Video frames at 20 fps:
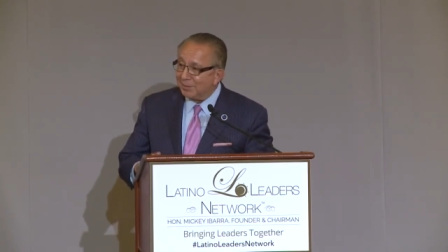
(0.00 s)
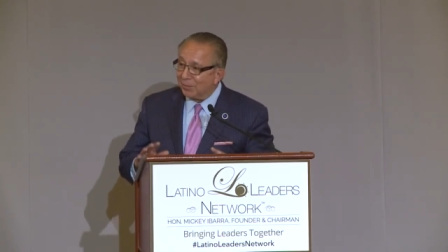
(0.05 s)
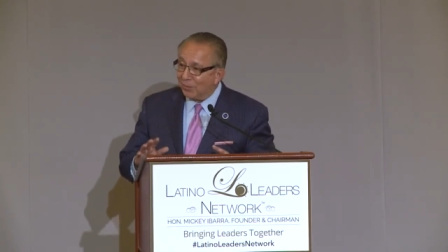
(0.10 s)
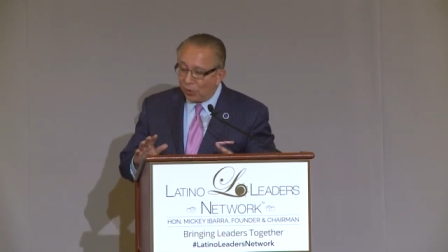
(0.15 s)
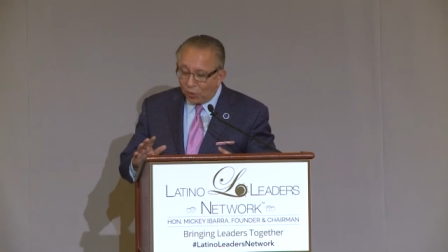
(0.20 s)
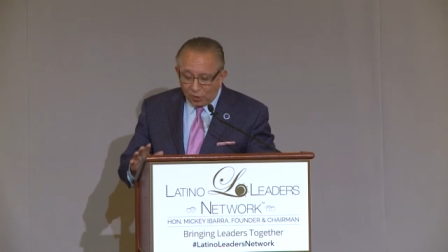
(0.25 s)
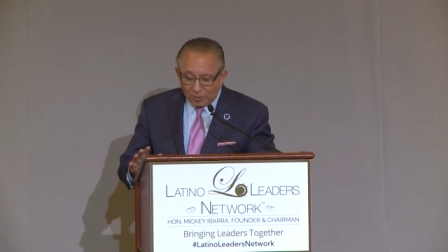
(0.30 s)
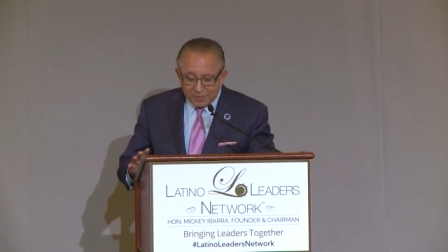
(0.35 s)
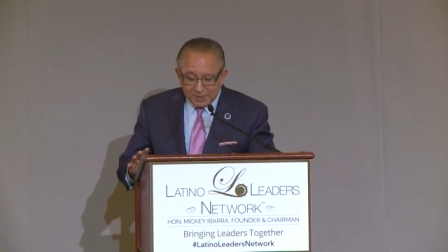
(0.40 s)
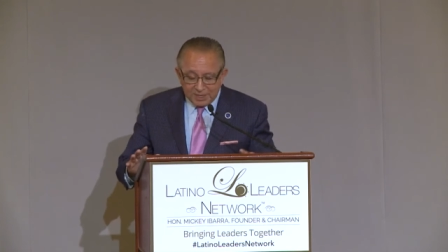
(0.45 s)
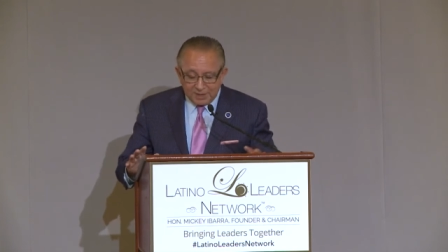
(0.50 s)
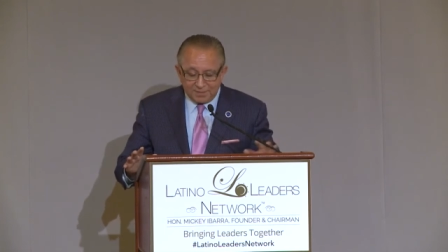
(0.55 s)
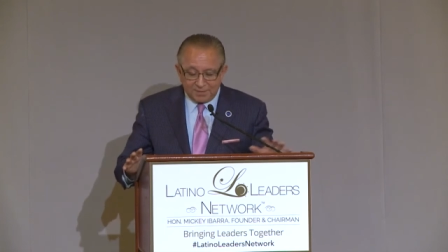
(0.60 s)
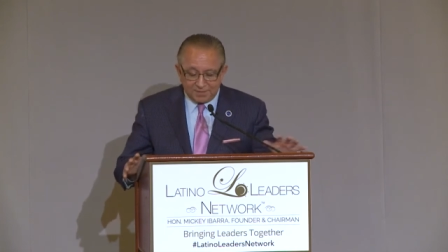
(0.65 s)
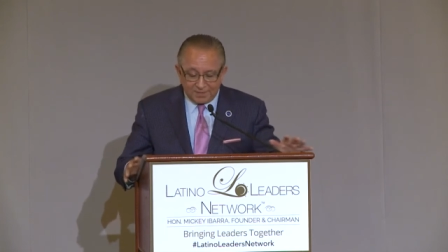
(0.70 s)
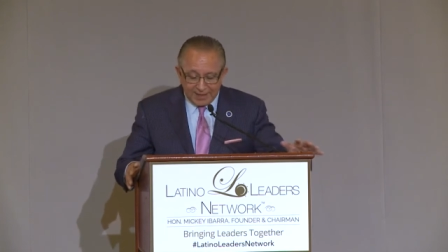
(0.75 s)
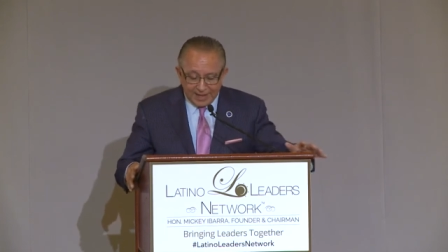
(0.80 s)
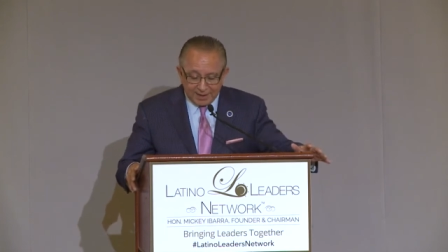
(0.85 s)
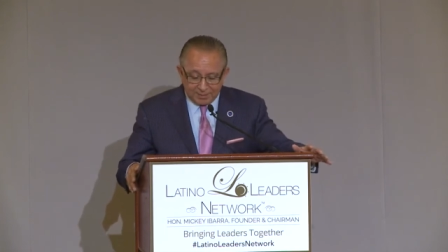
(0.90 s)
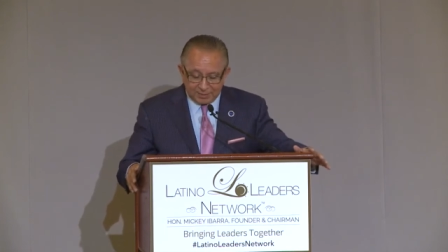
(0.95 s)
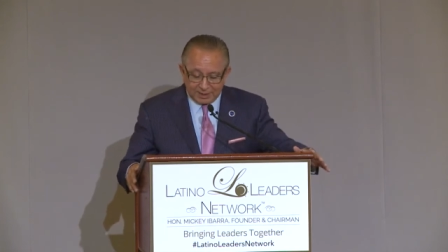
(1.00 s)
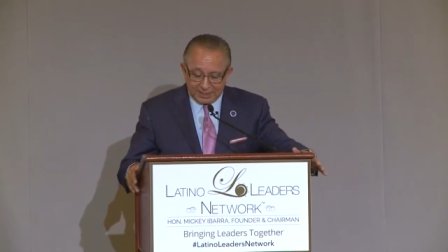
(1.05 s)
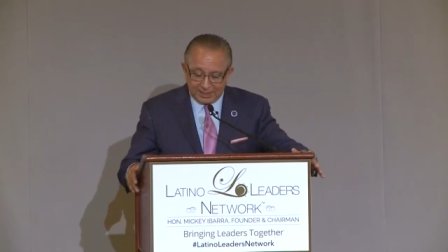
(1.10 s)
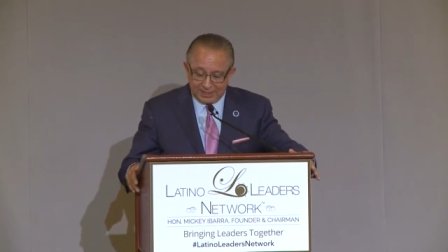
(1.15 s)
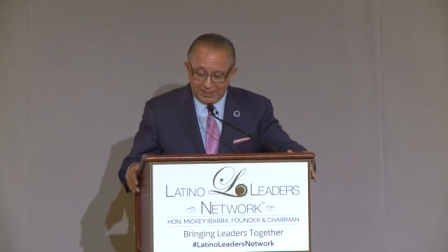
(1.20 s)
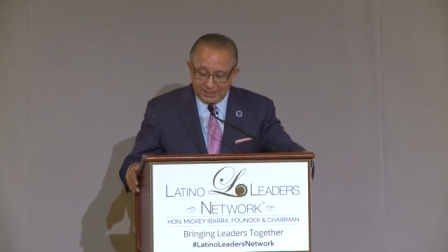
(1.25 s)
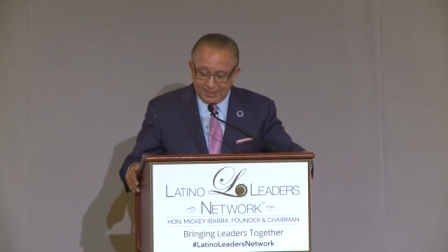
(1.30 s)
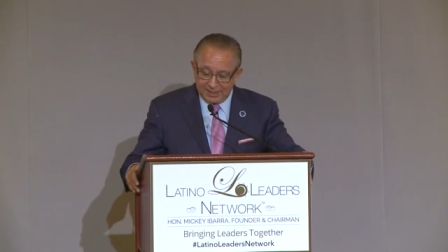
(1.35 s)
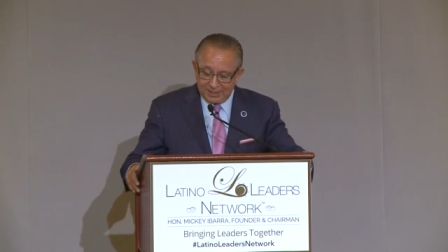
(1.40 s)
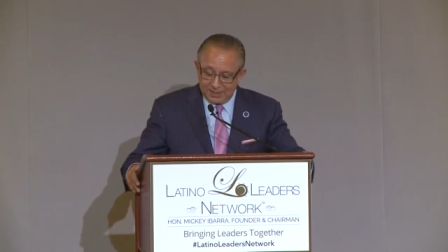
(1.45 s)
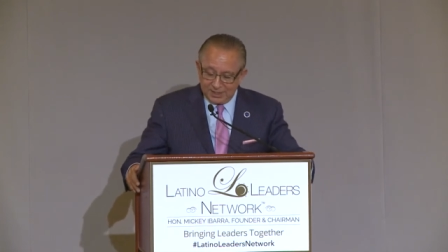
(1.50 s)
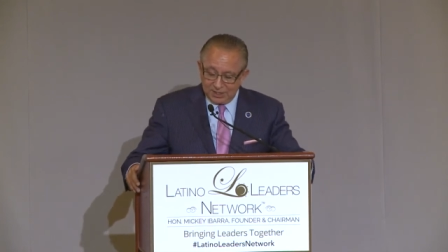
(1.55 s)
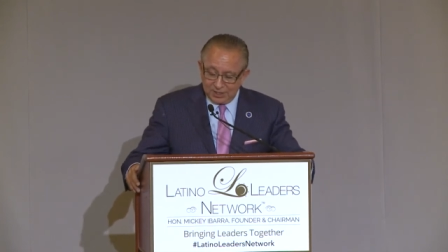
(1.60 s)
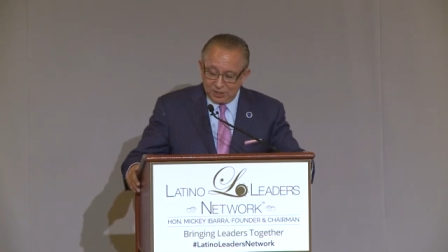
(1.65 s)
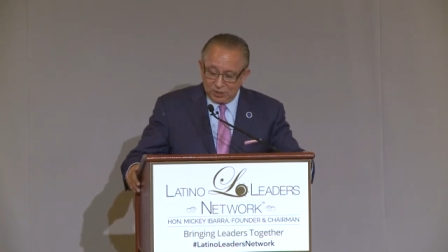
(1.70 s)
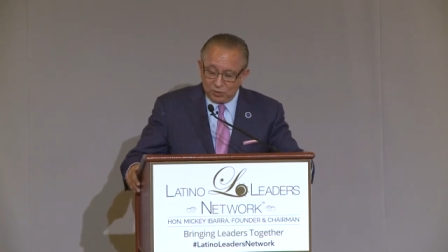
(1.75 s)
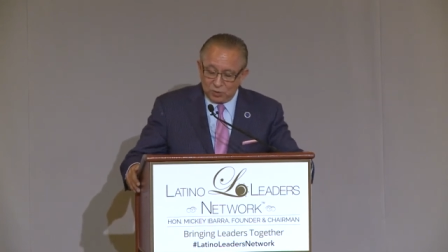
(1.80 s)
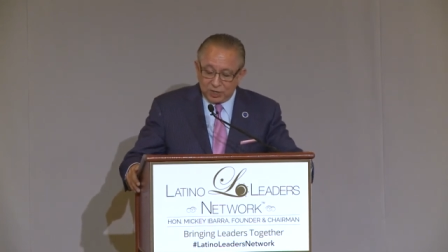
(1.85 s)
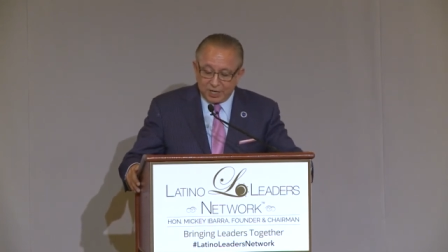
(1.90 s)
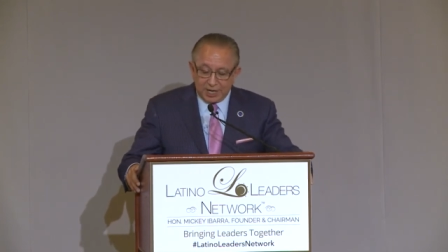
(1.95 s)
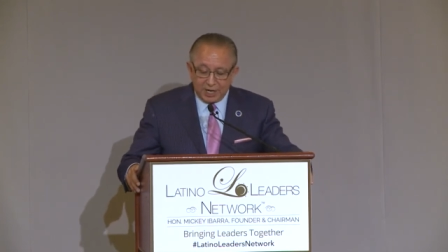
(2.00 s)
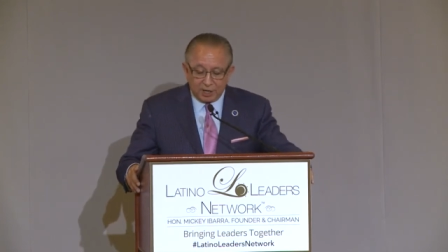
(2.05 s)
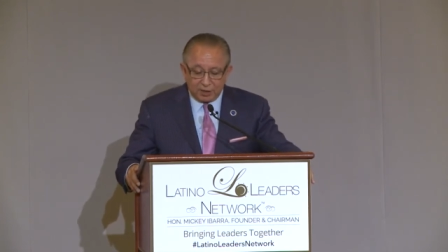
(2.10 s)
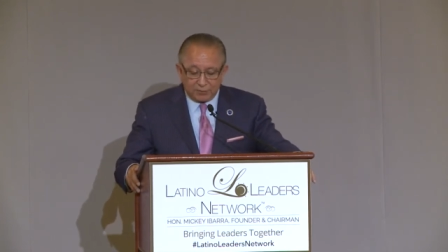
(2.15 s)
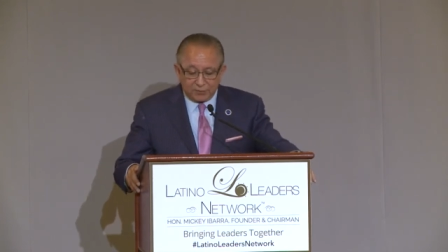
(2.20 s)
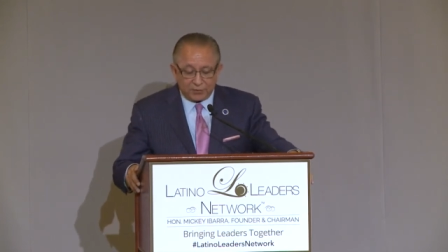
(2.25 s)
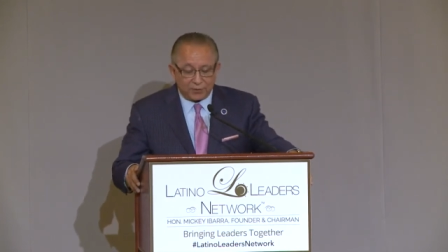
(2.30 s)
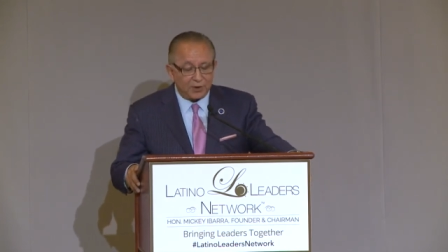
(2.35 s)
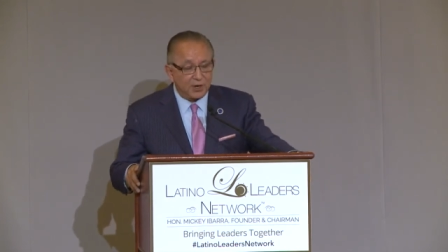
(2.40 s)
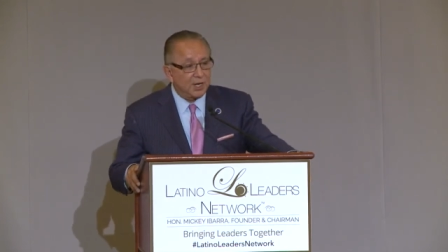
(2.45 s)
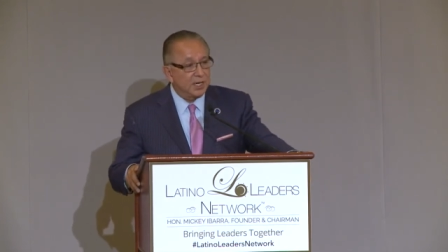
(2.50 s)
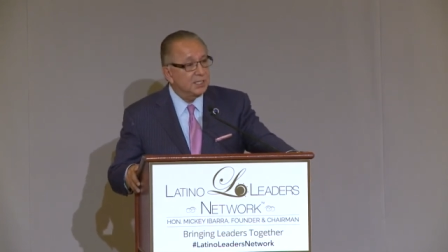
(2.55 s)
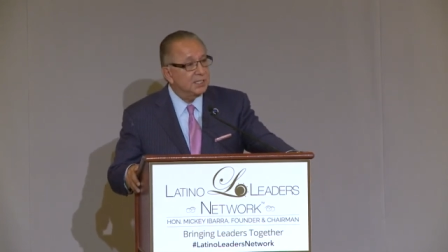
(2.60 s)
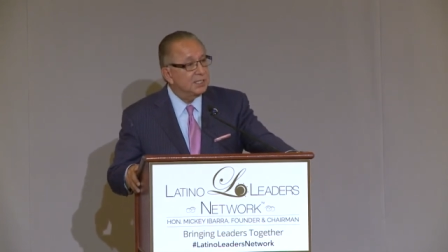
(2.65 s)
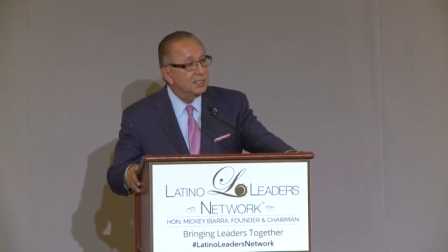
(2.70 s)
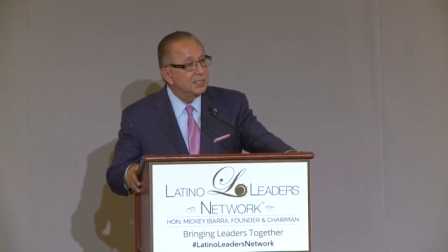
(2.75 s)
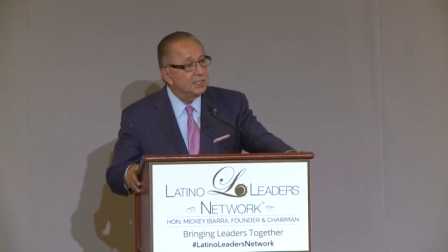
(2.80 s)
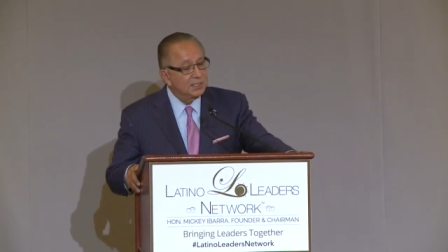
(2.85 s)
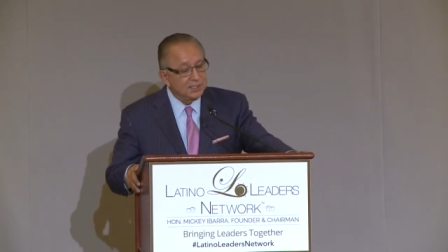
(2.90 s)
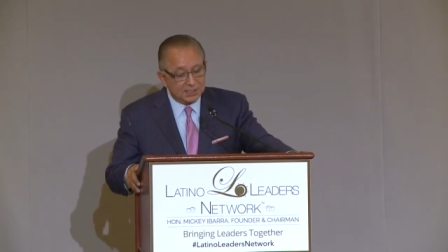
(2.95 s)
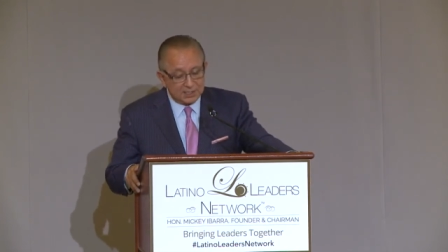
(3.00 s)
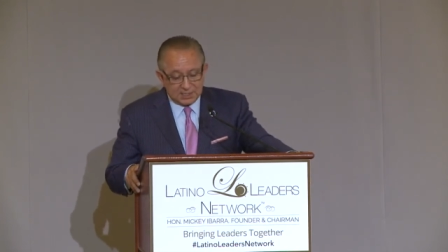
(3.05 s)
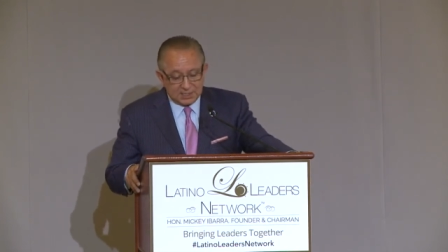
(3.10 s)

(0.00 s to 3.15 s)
Mormon family who cared for us